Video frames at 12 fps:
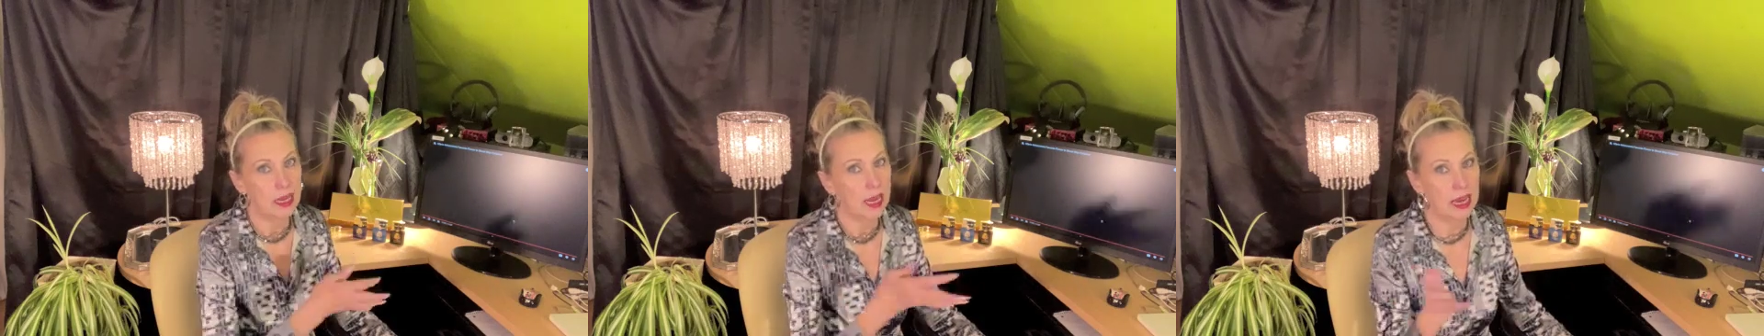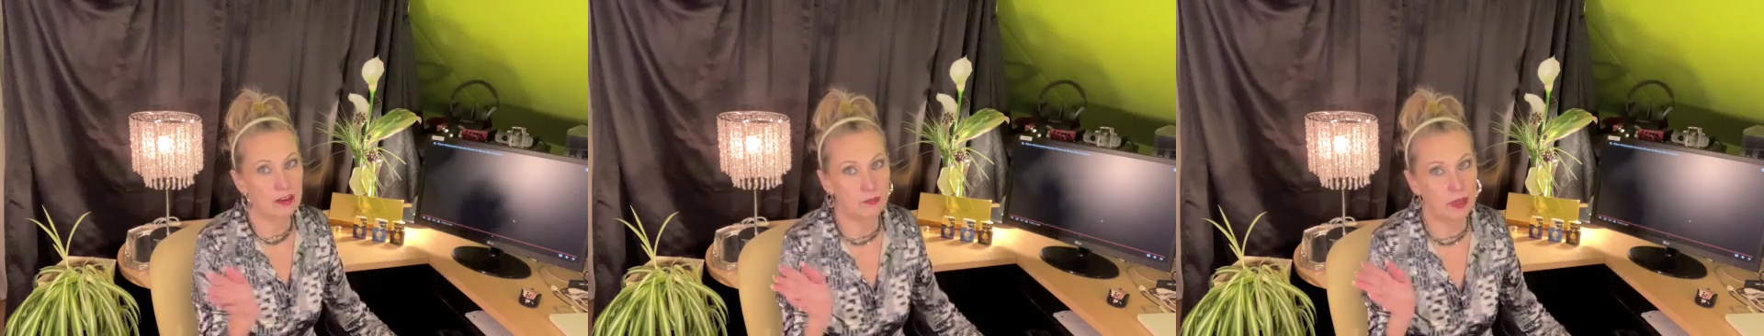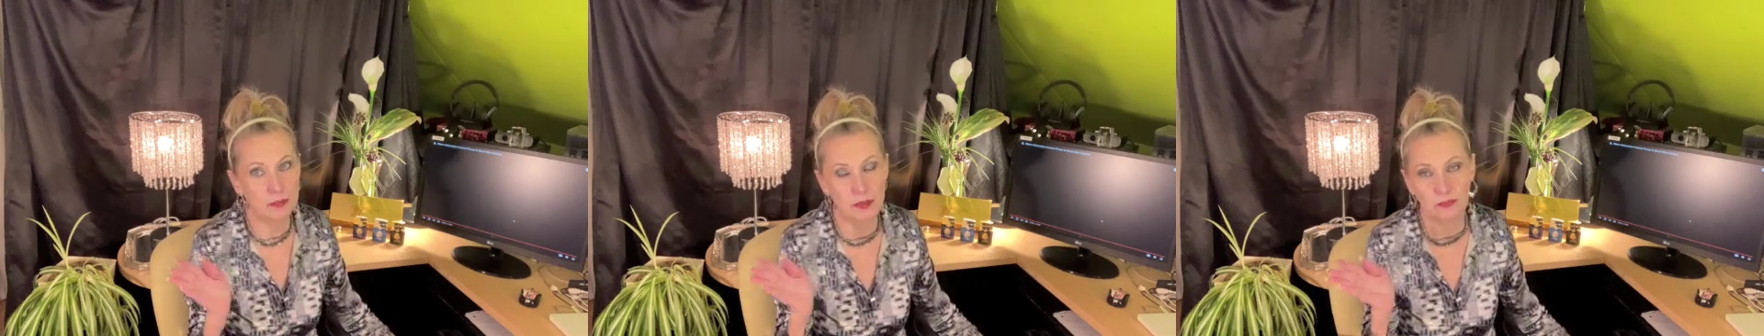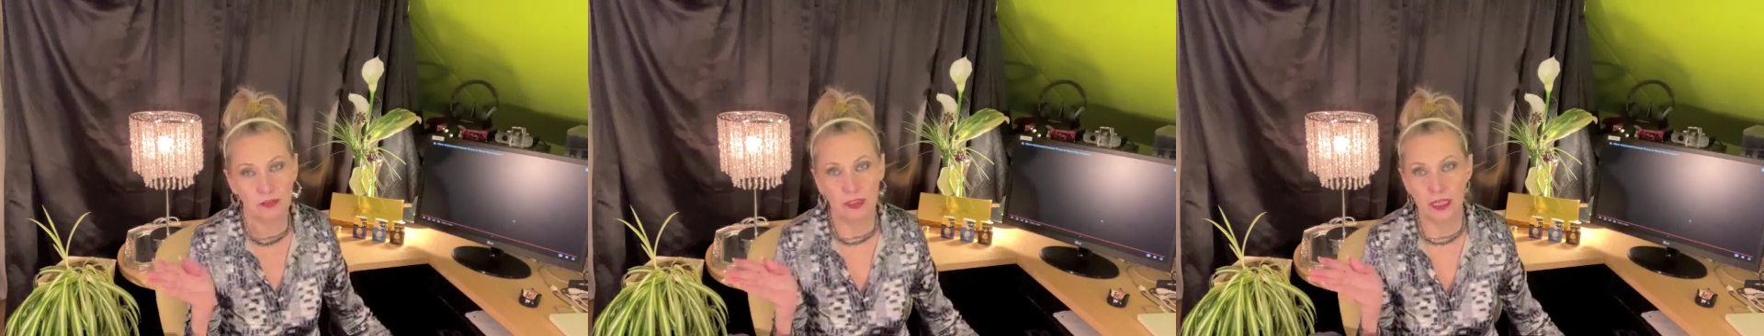have made me
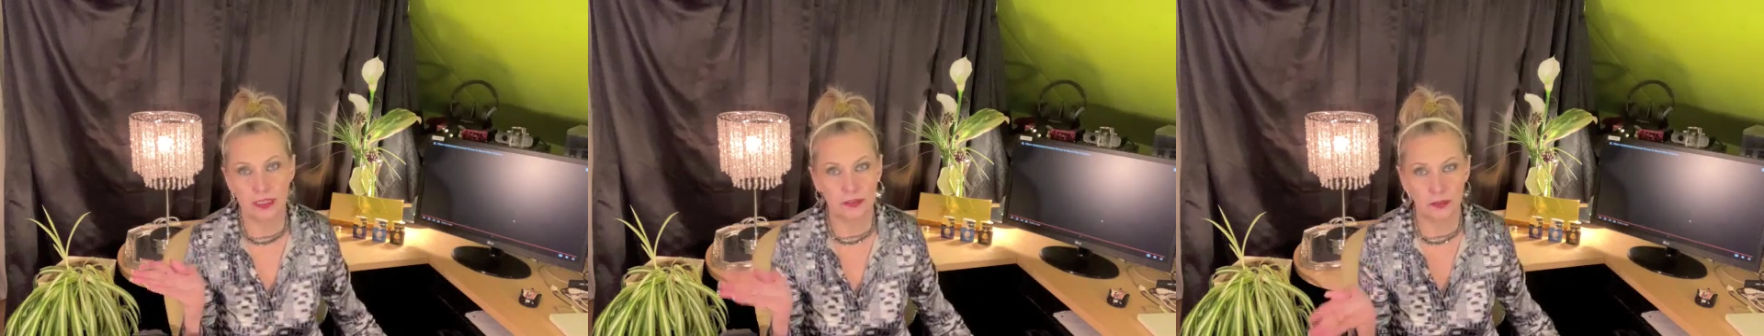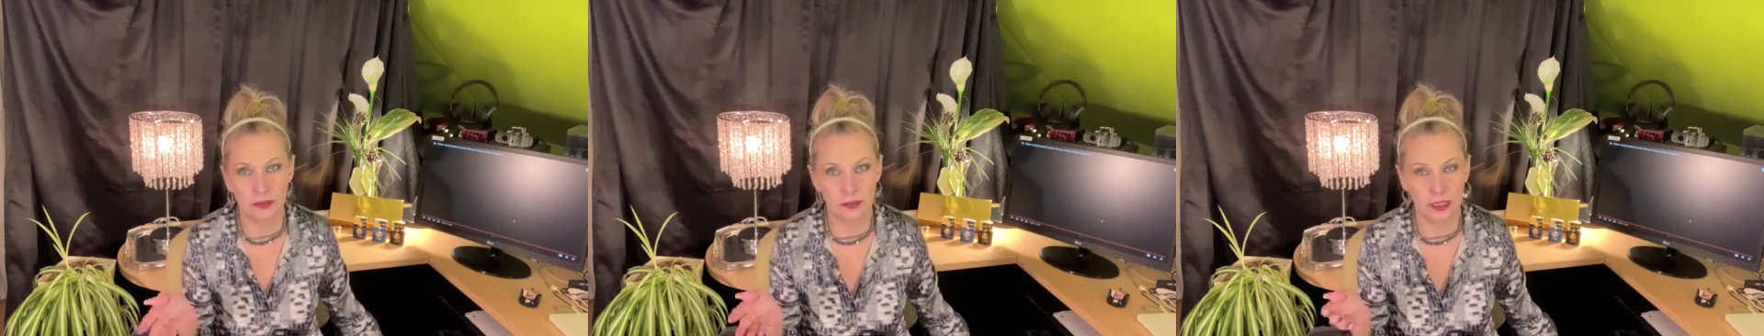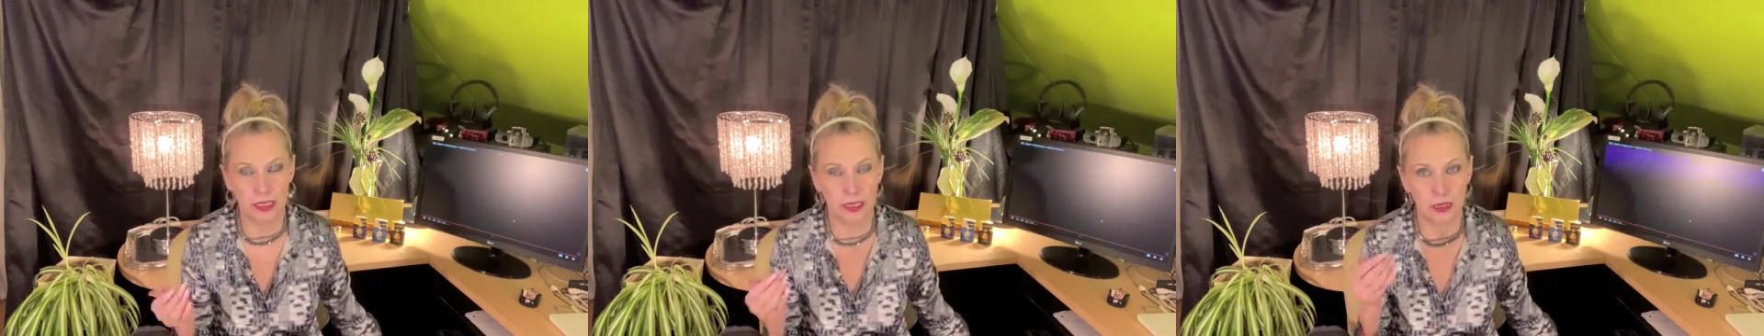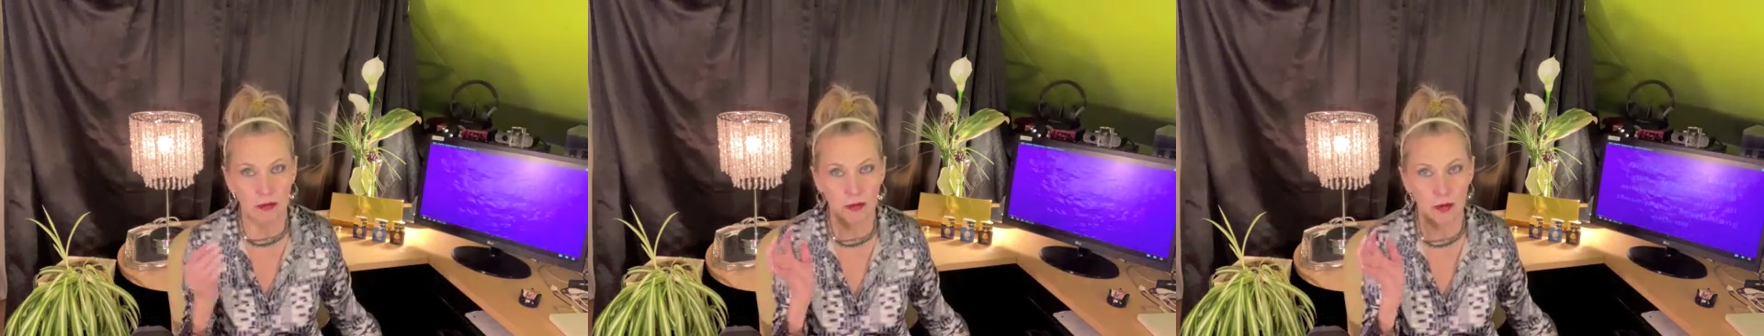feel like they're like,
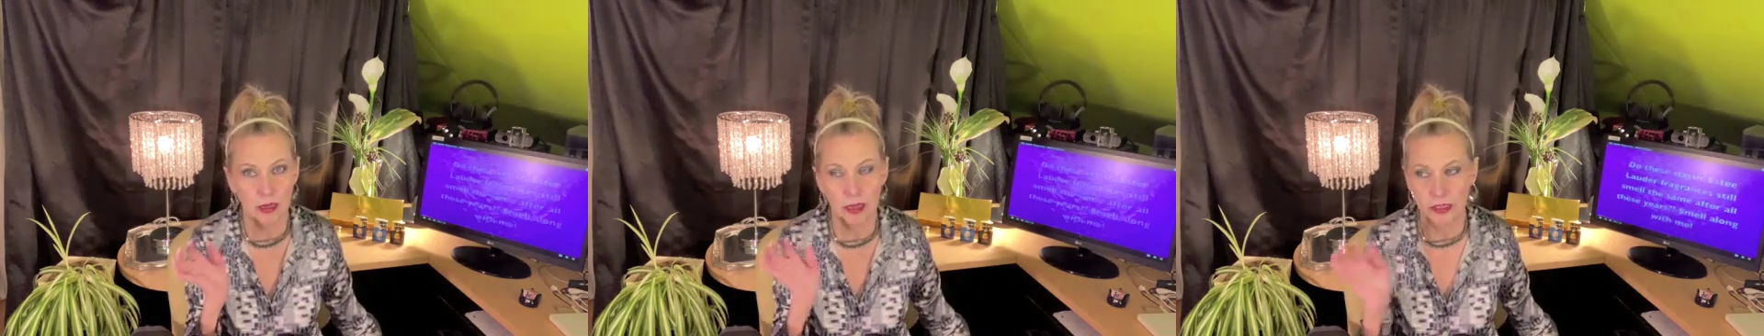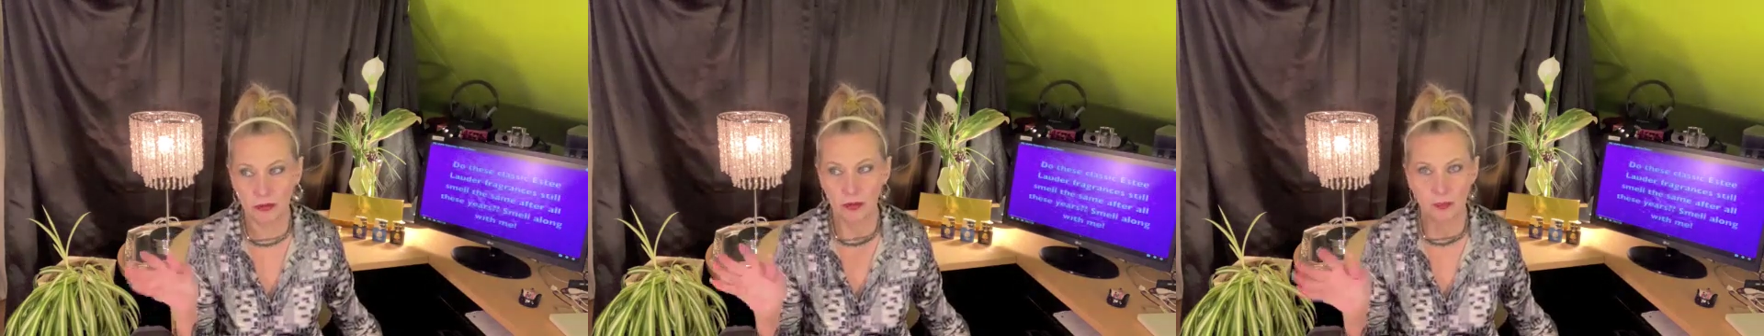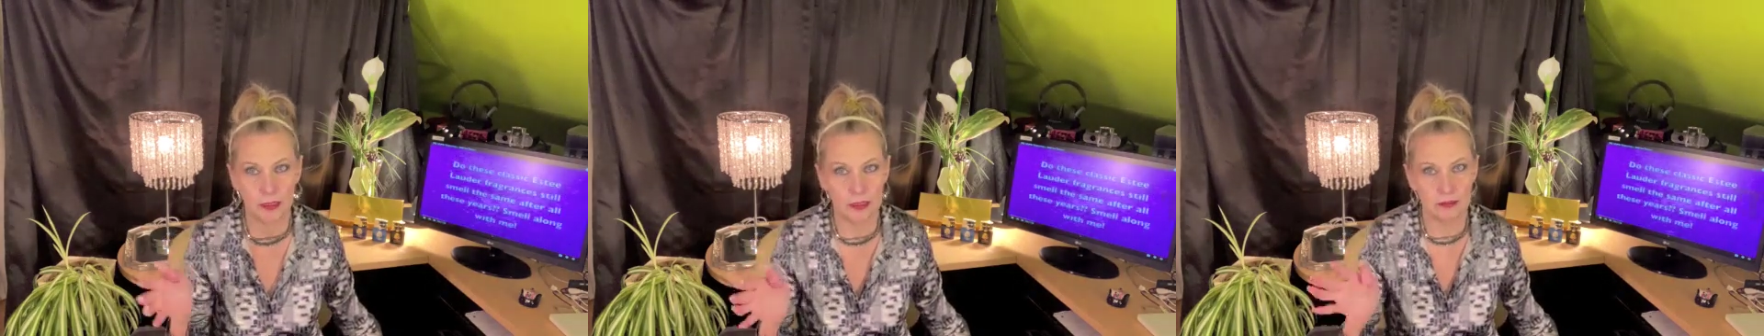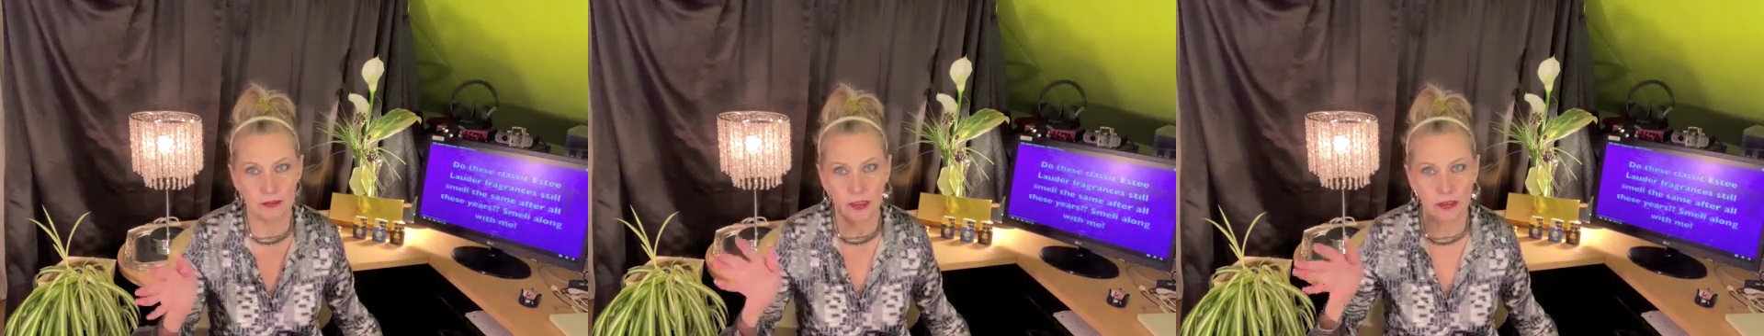oh, I don't know about
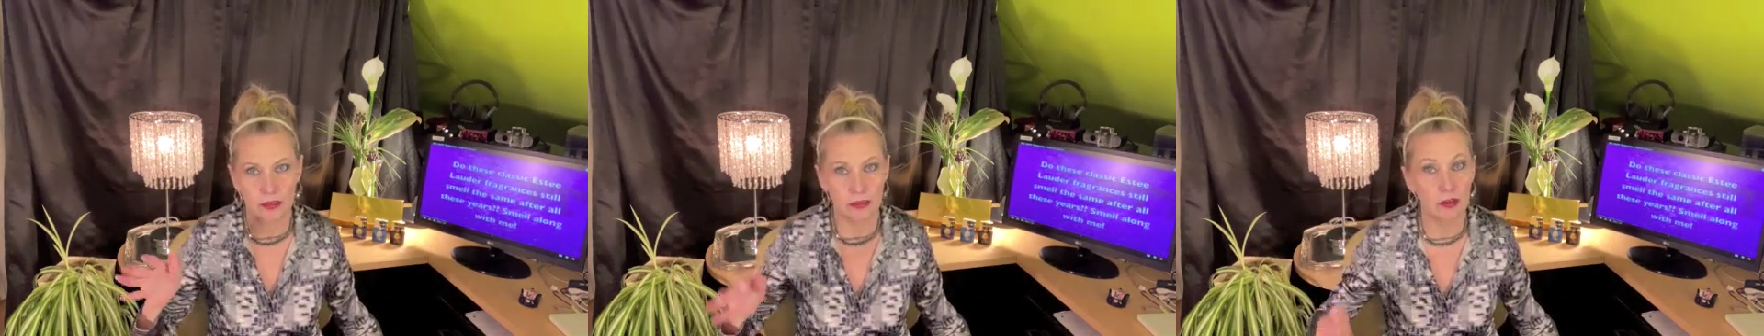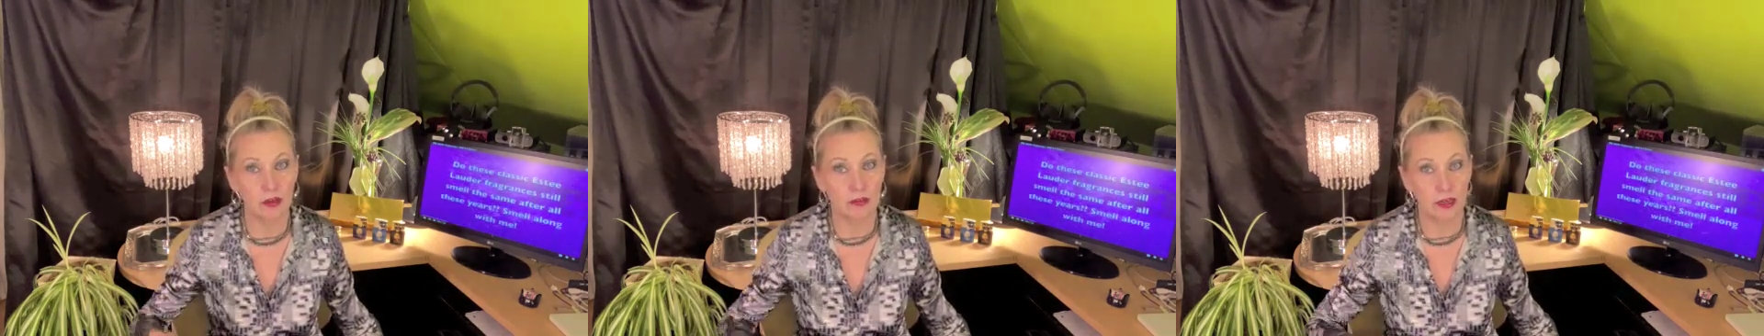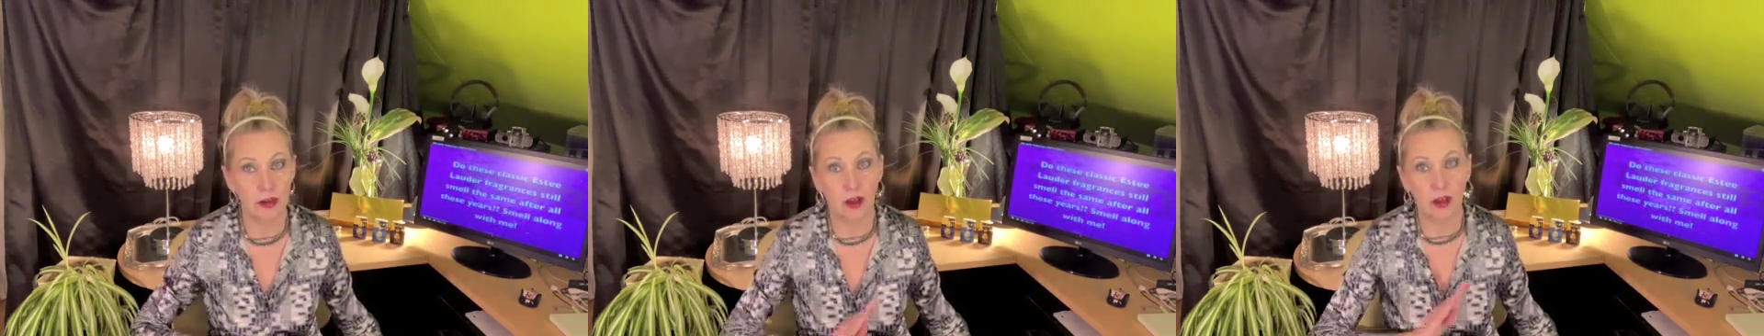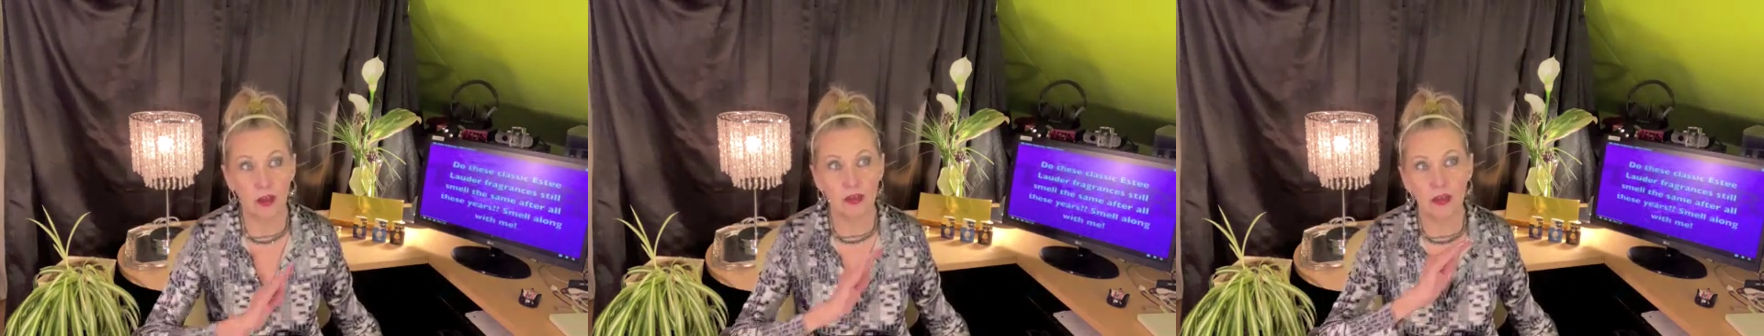this, I don't know. No, they
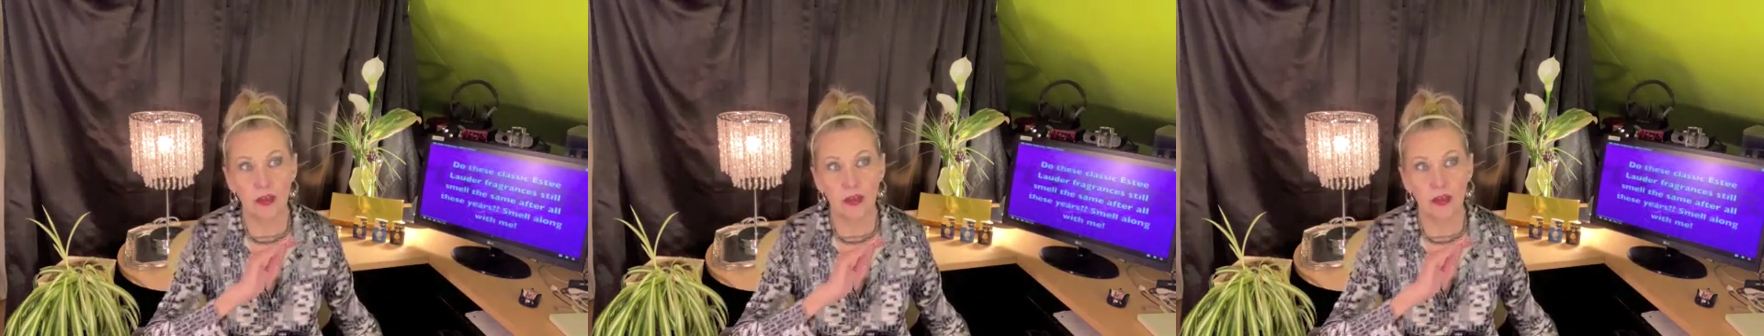all,